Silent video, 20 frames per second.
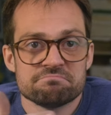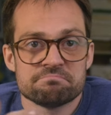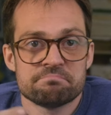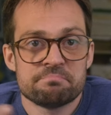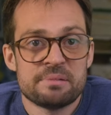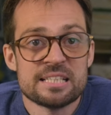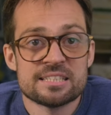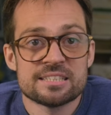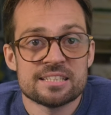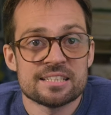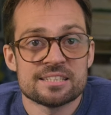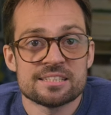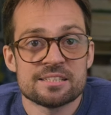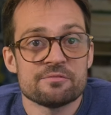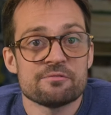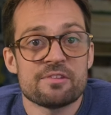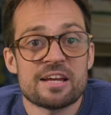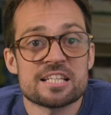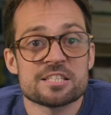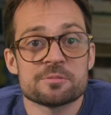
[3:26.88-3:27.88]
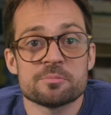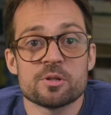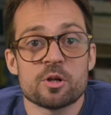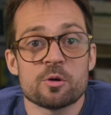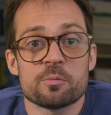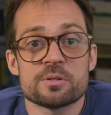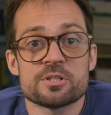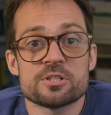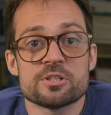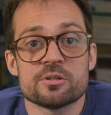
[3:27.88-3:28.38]
business investment
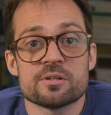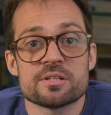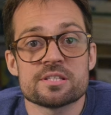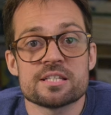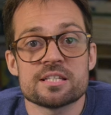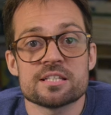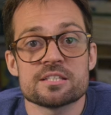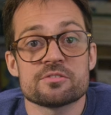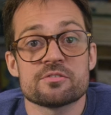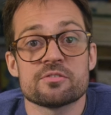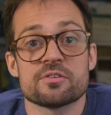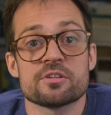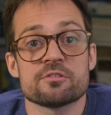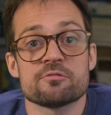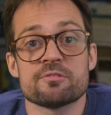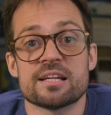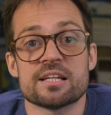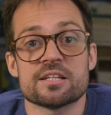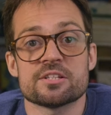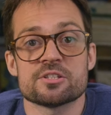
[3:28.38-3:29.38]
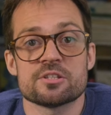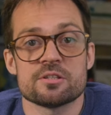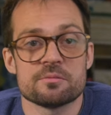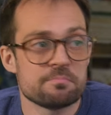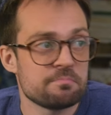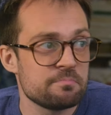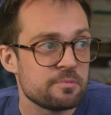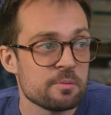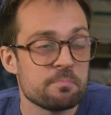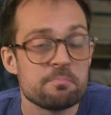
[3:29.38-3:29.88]
opportunities for the rich,
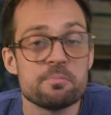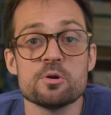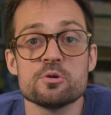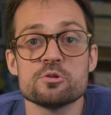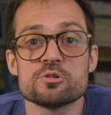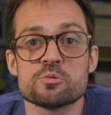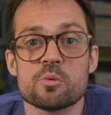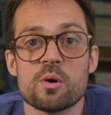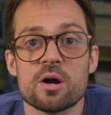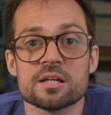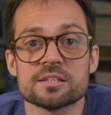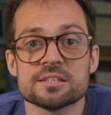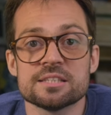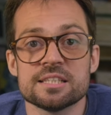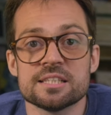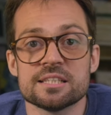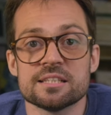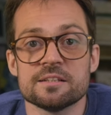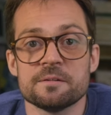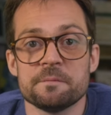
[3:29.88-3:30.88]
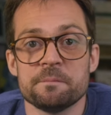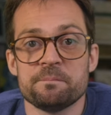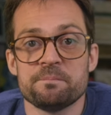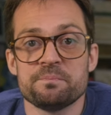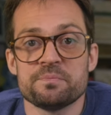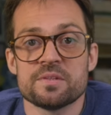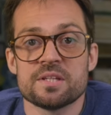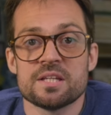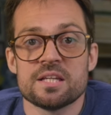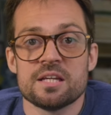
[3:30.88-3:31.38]
the bourgeoisie,
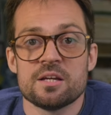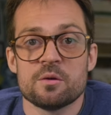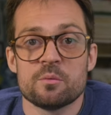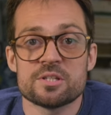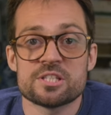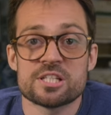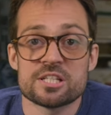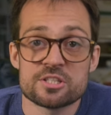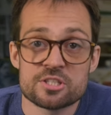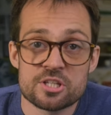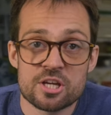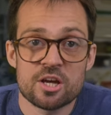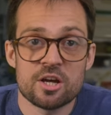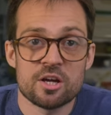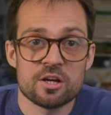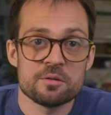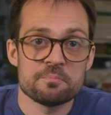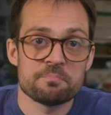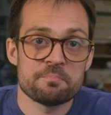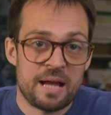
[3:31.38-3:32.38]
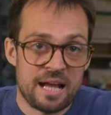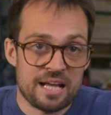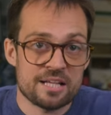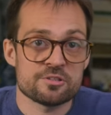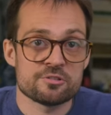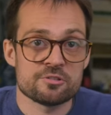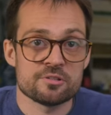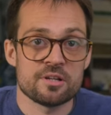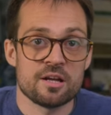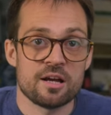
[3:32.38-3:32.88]
which in turn
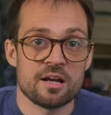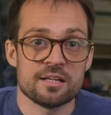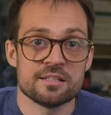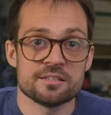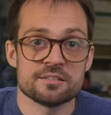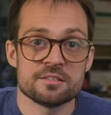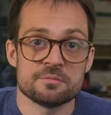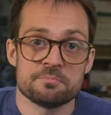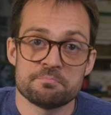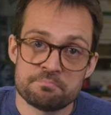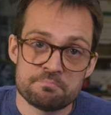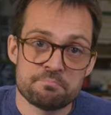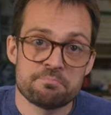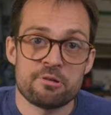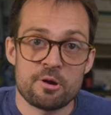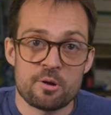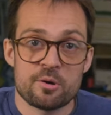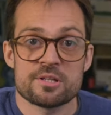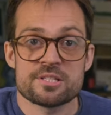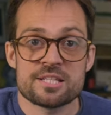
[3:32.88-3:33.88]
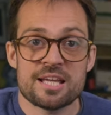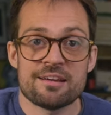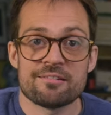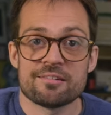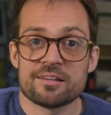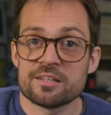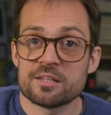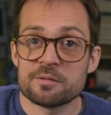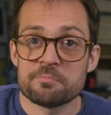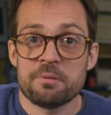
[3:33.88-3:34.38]
patronise the
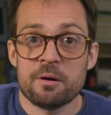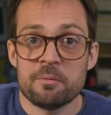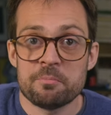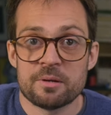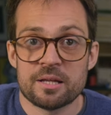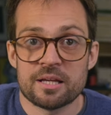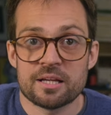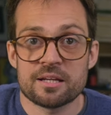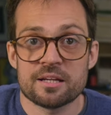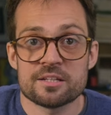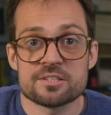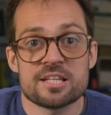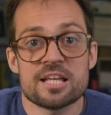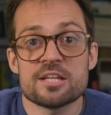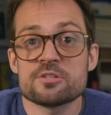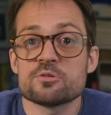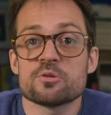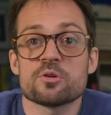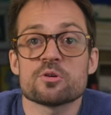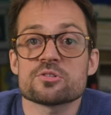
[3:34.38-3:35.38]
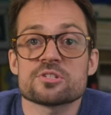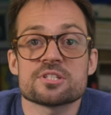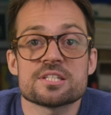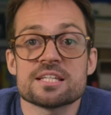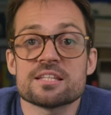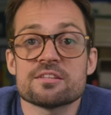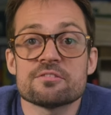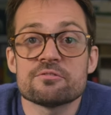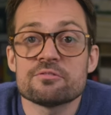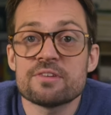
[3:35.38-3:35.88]
proletariat, the public, as they do not
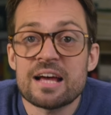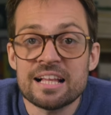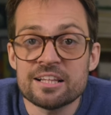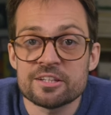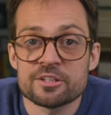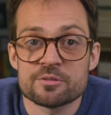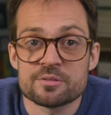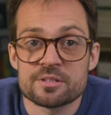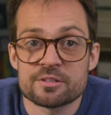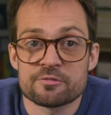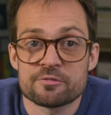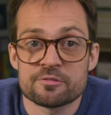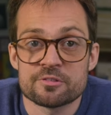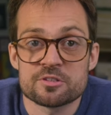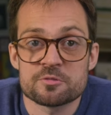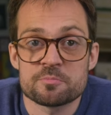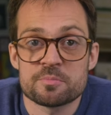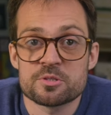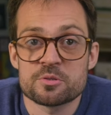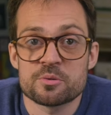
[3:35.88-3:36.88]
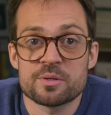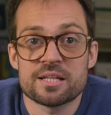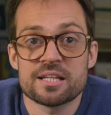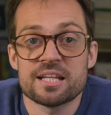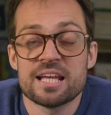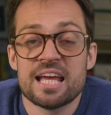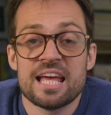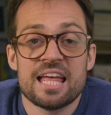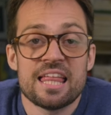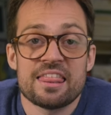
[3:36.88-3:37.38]
see the value difference between
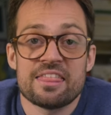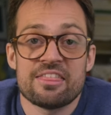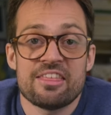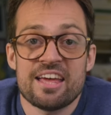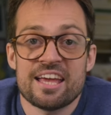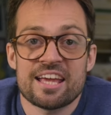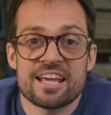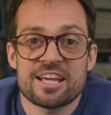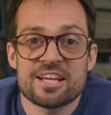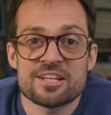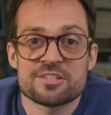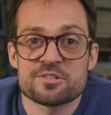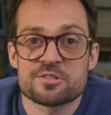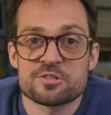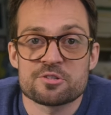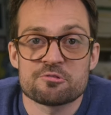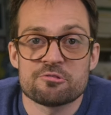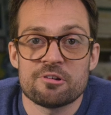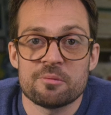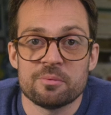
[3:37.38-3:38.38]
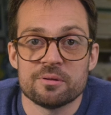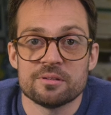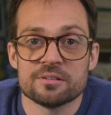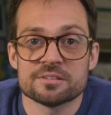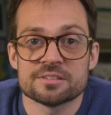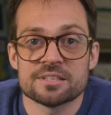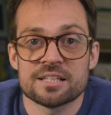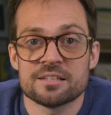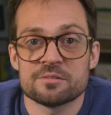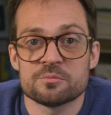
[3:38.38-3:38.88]
their kids'
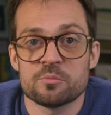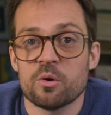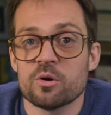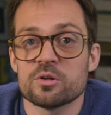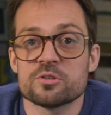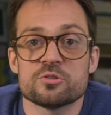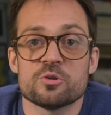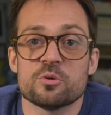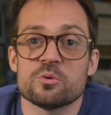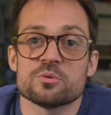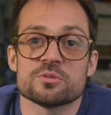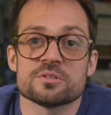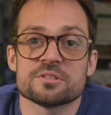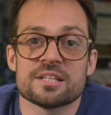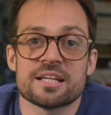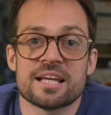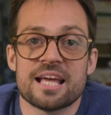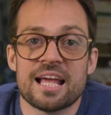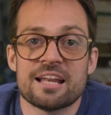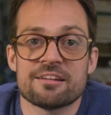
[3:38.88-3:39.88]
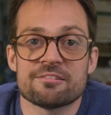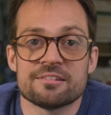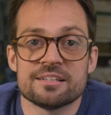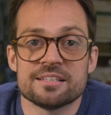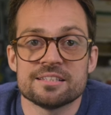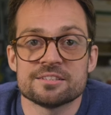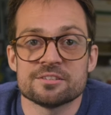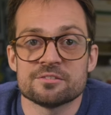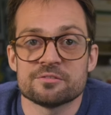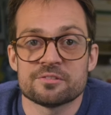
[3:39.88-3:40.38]
scribbles and what adorns the
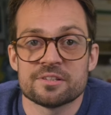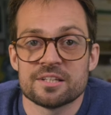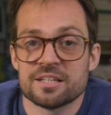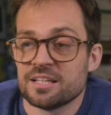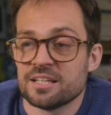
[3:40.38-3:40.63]
galleries of